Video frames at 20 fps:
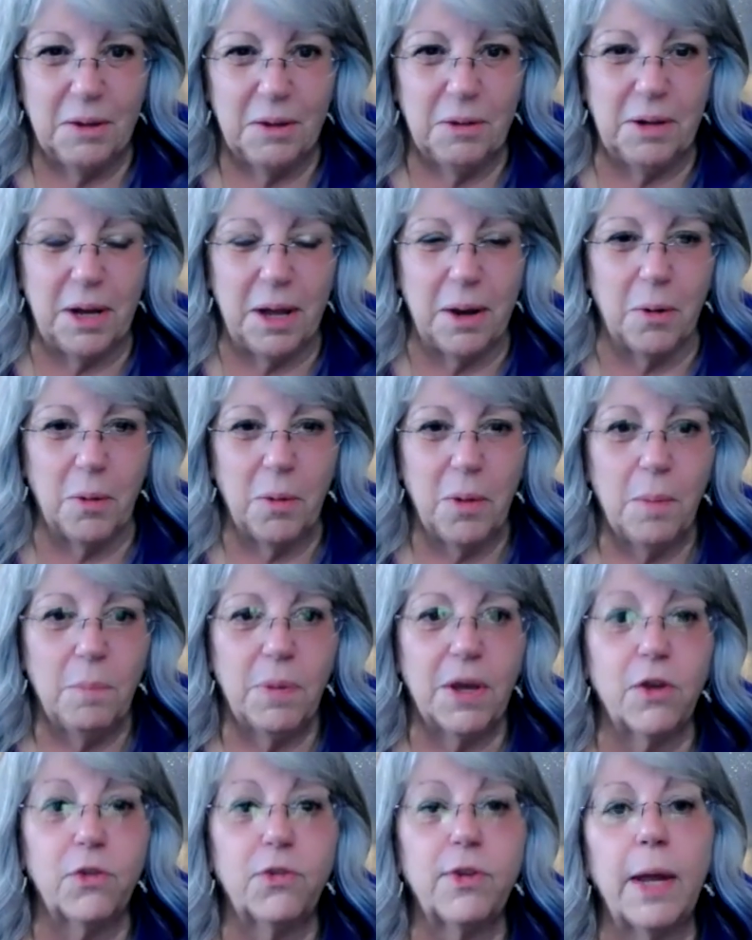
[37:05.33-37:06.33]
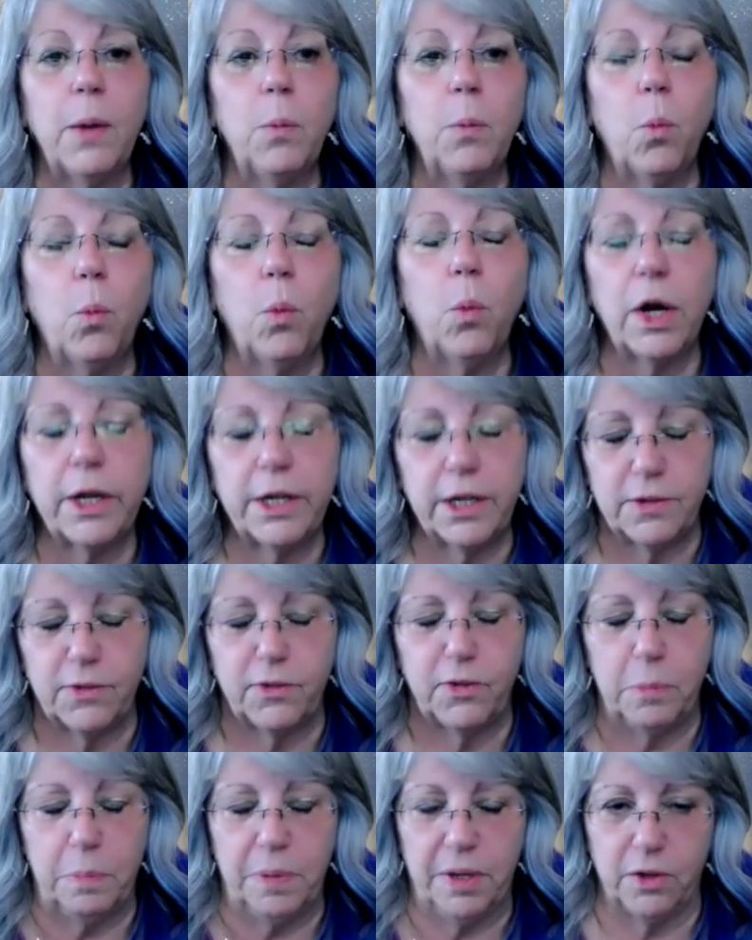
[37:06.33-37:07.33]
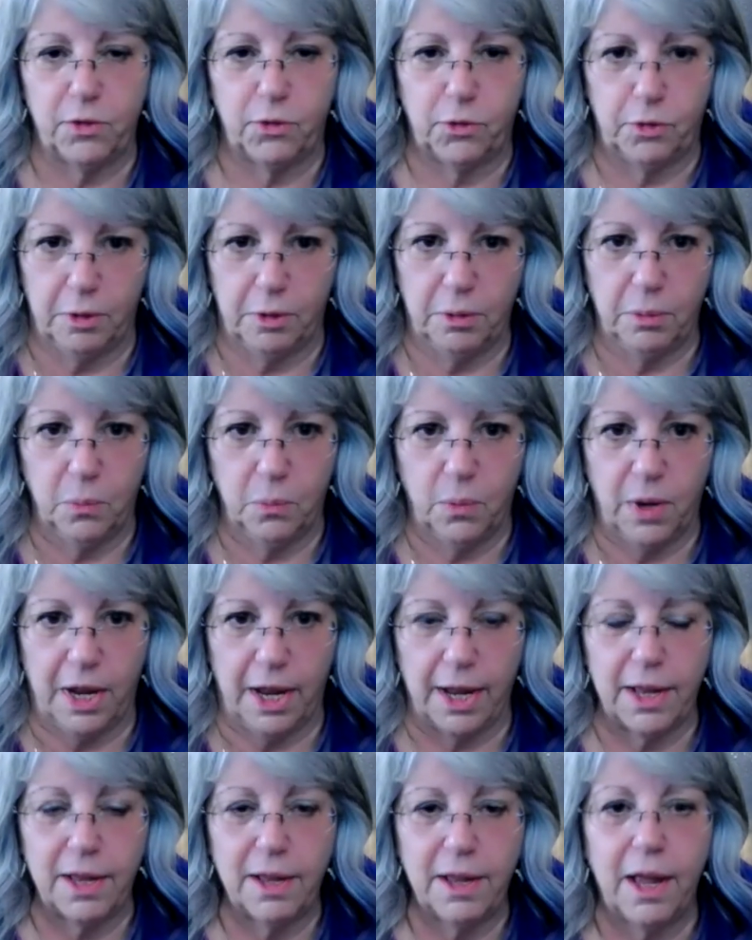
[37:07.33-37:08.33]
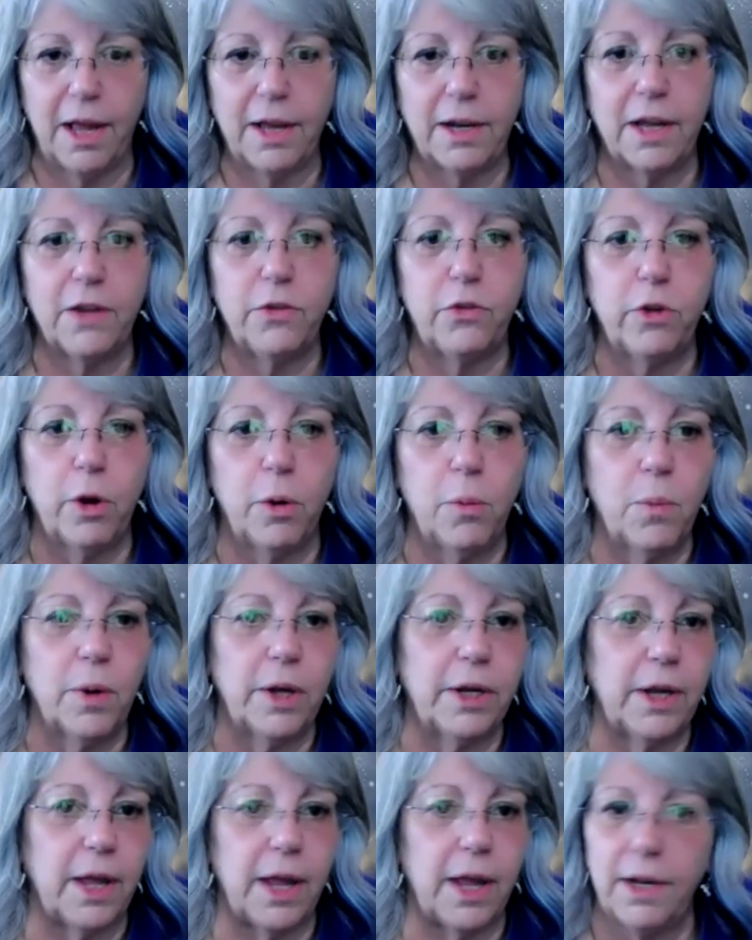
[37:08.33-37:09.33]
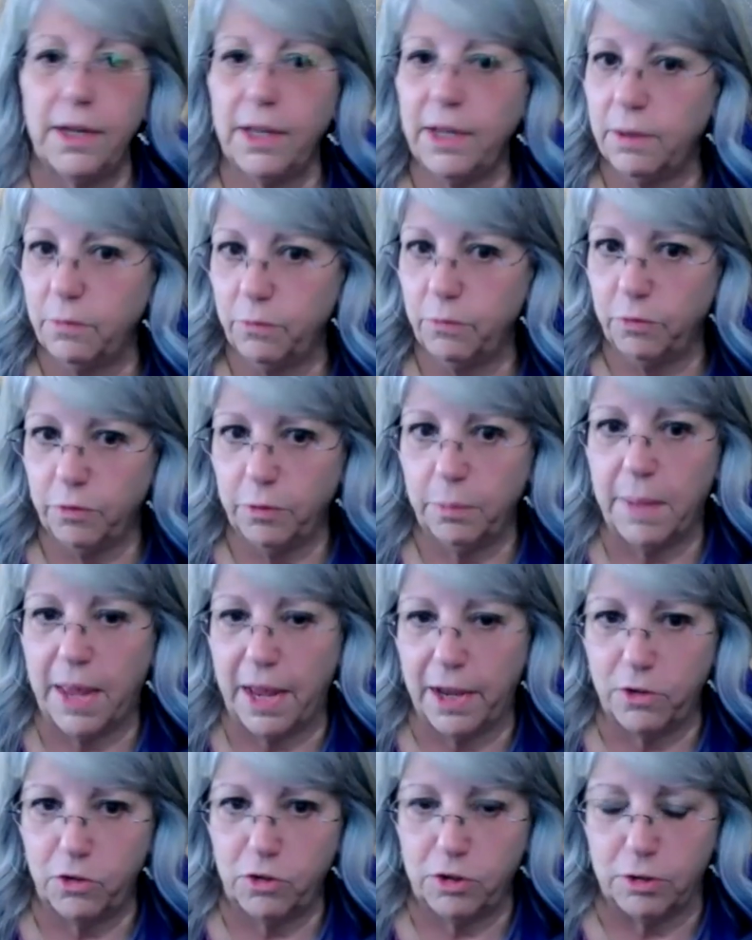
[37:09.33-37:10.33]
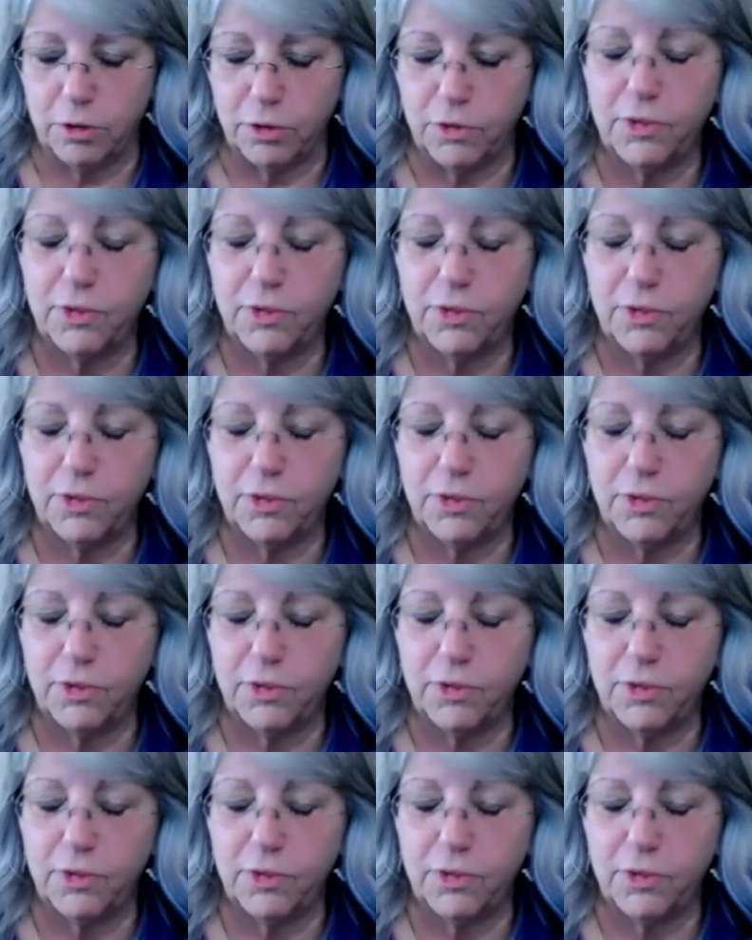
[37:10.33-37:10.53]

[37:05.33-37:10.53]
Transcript: you know, because I want it to be a certain way and I don't want any information.